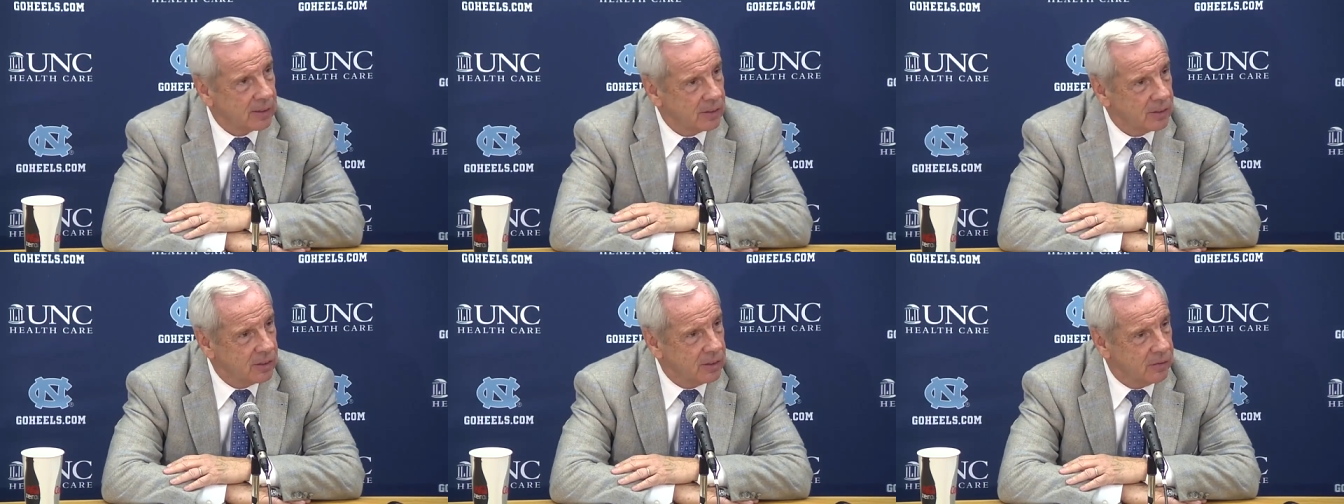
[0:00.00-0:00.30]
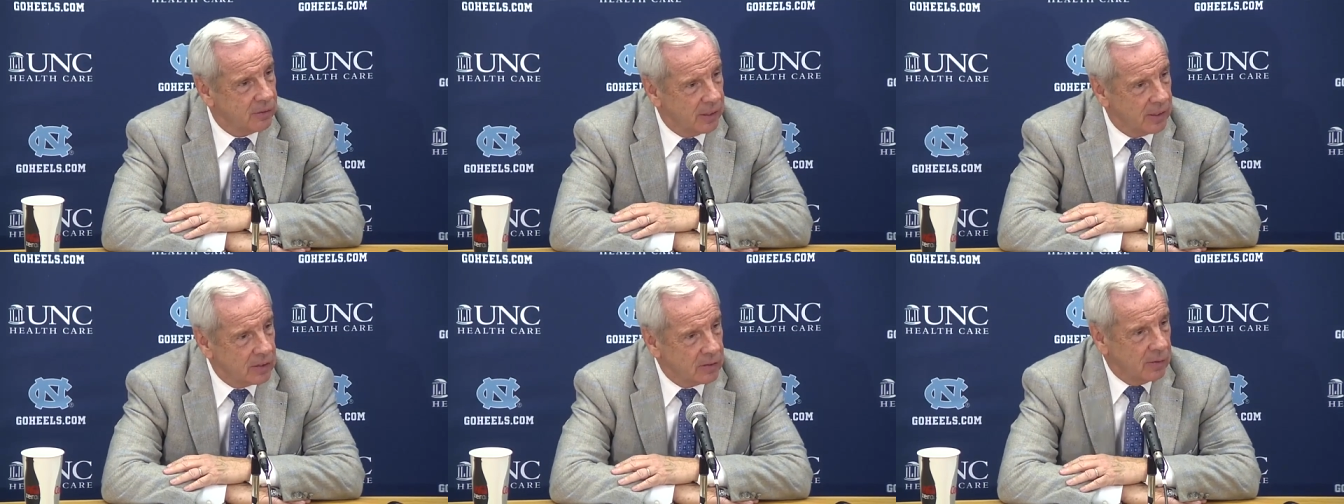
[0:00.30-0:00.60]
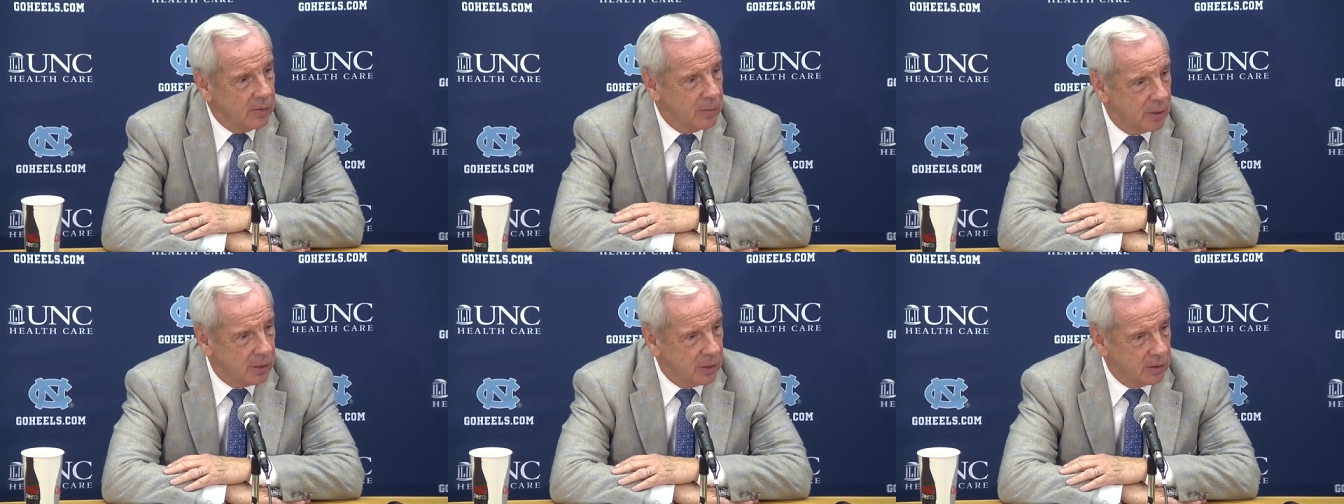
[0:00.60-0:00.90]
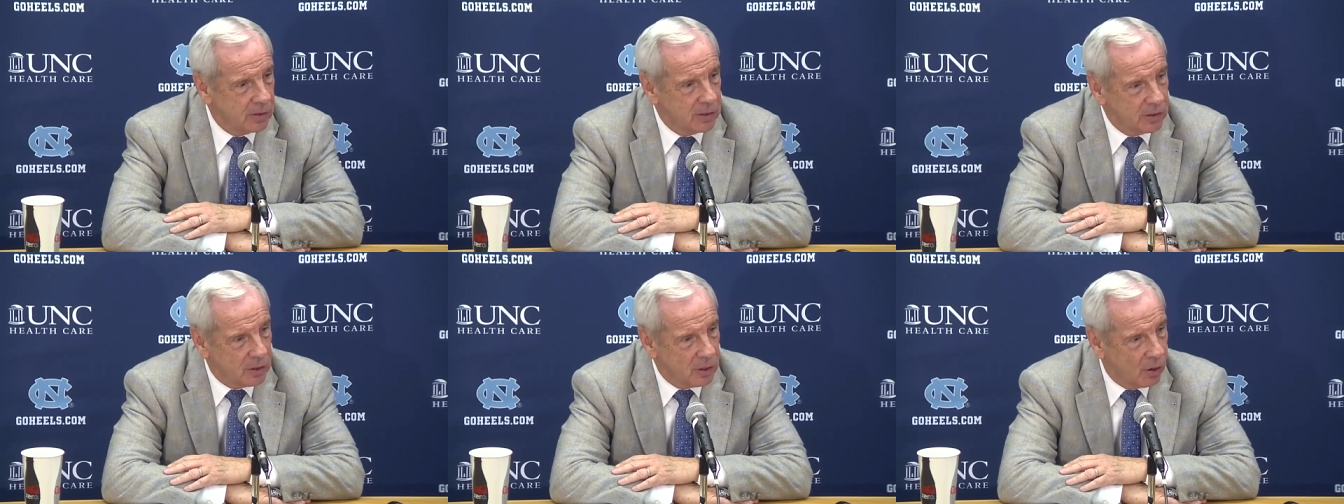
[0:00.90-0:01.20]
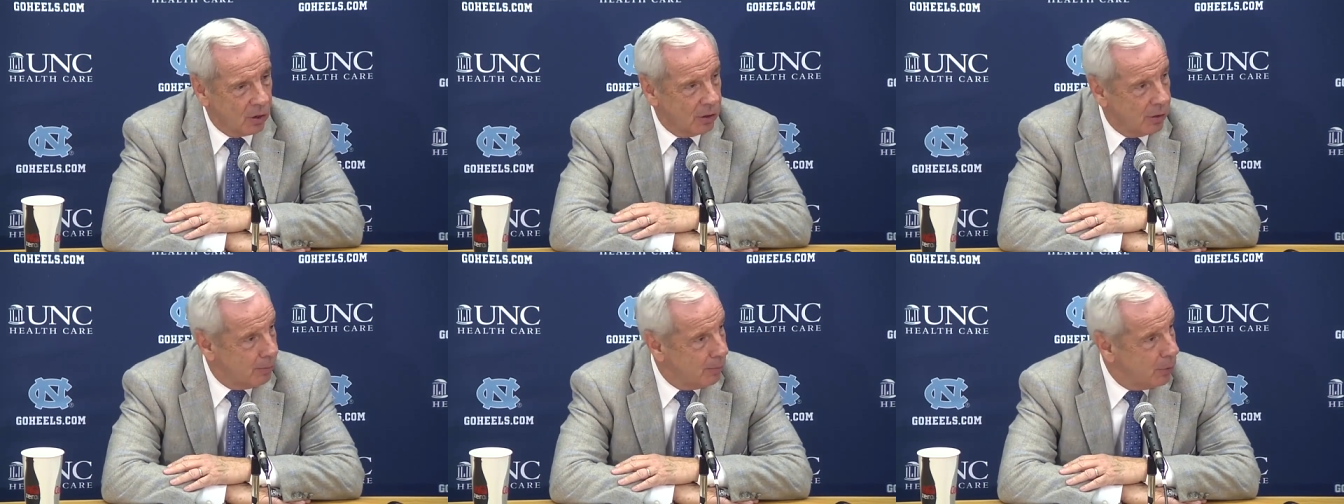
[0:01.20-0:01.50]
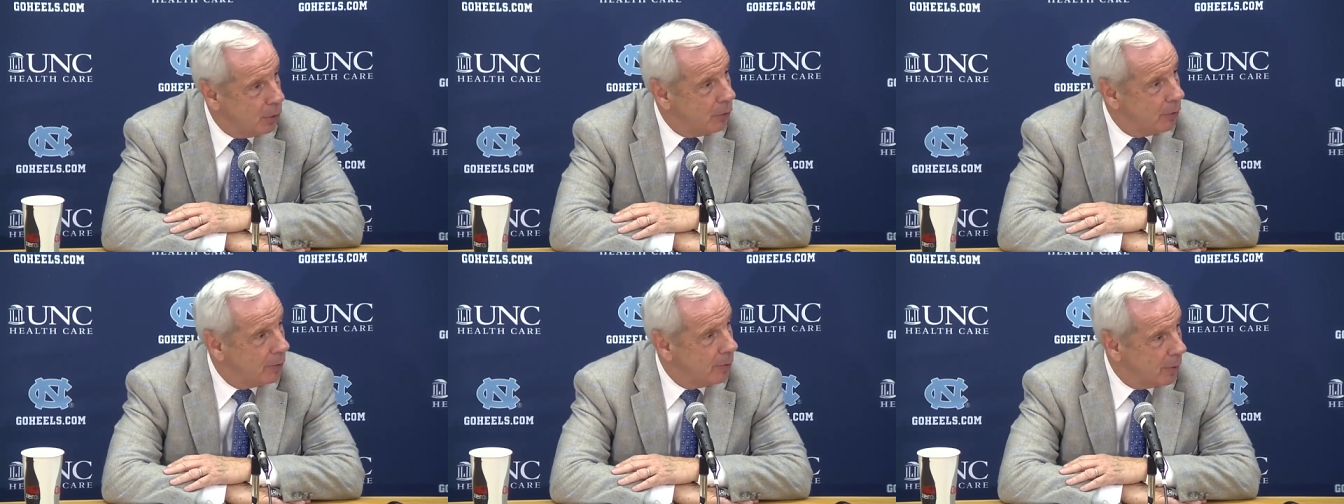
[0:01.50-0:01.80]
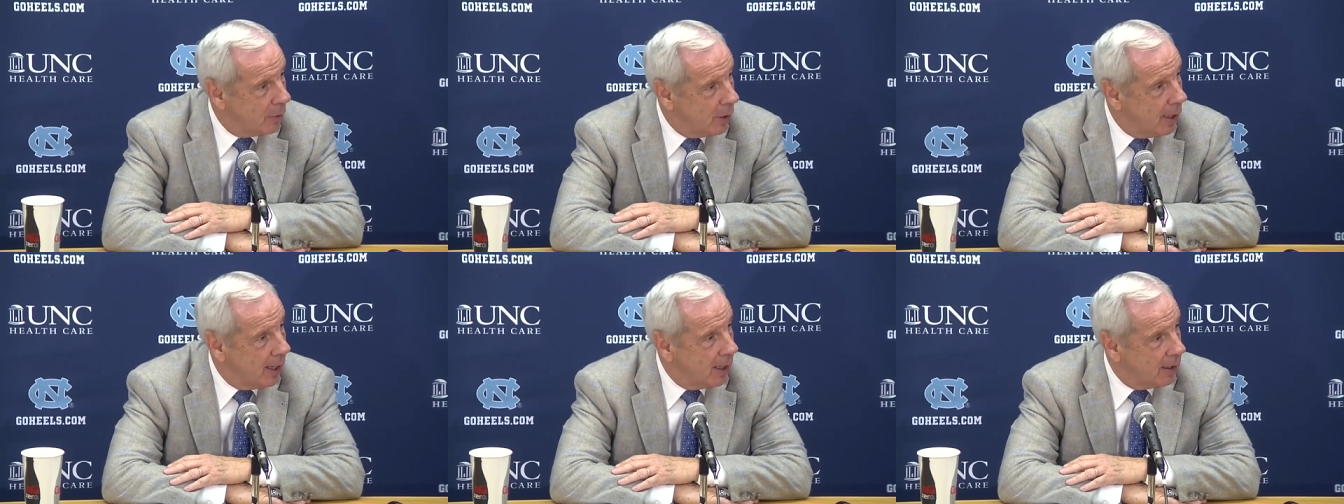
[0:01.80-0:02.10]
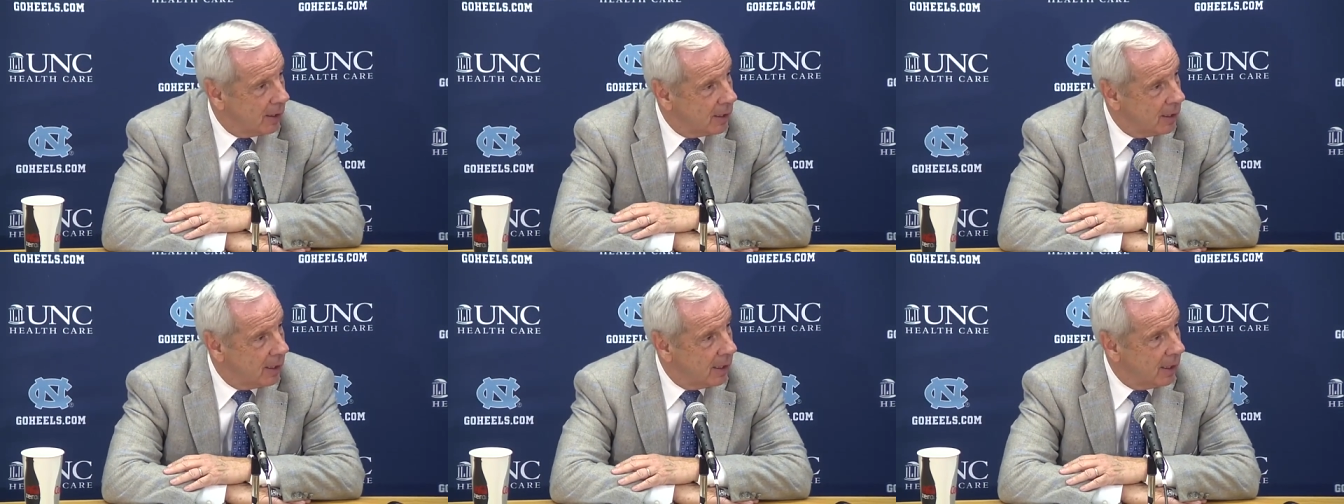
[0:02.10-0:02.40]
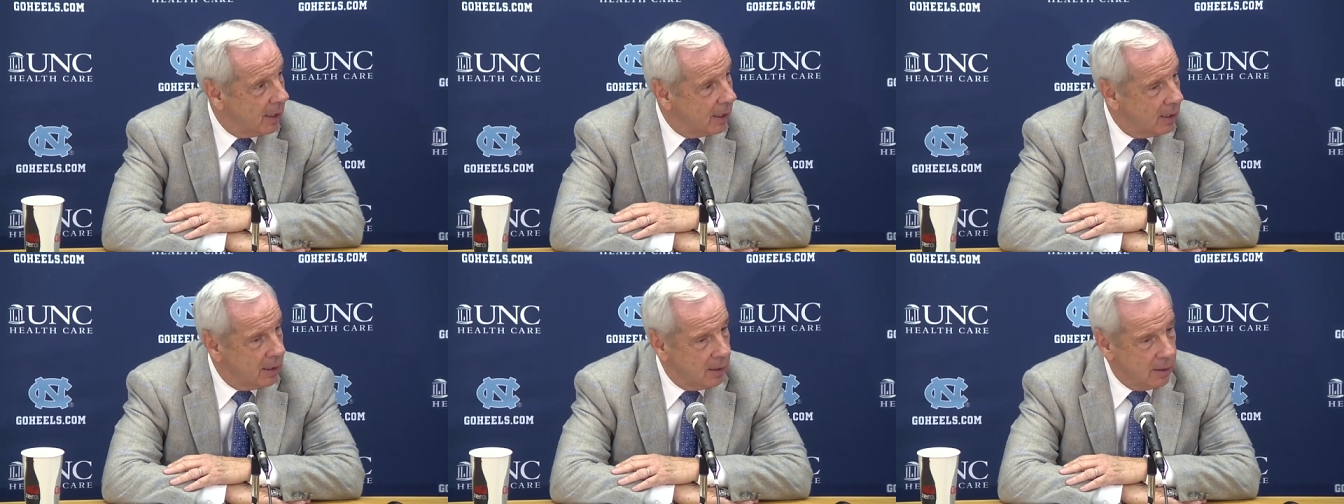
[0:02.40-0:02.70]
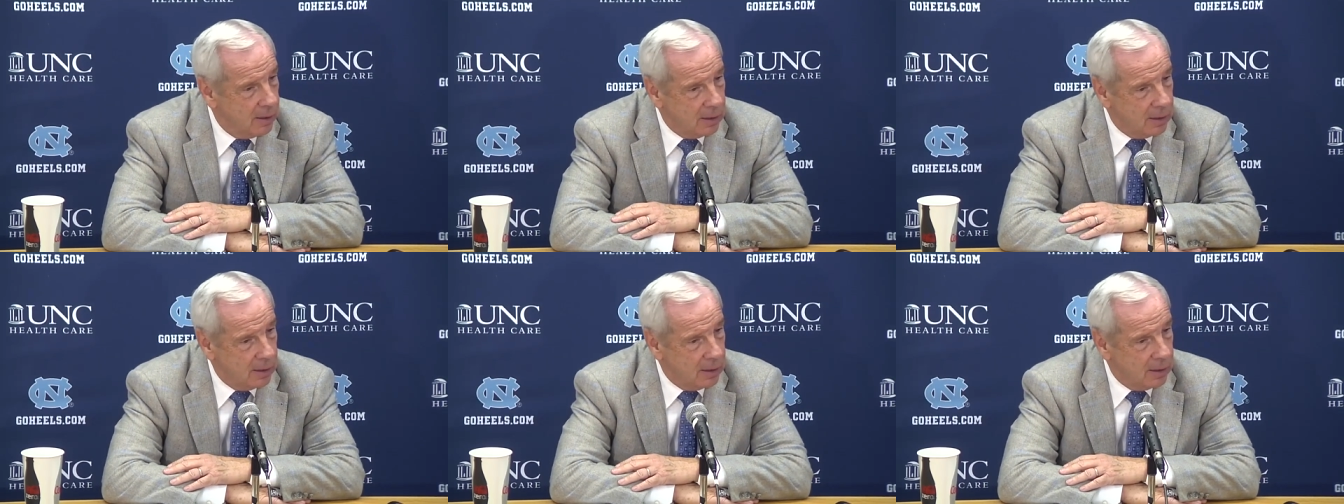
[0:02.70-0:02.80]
us defensively because it's hard to move him around in there.